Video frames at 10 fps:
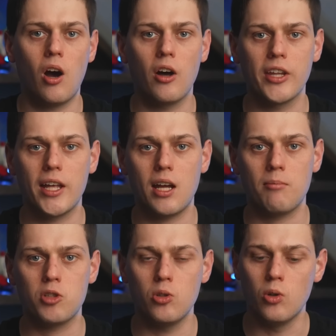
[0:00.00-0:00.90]
on that app
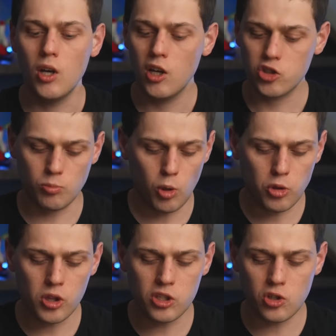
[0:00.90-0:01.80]
too. So both
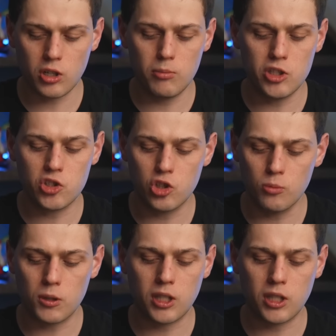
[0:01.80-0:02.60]
of these are gonna be super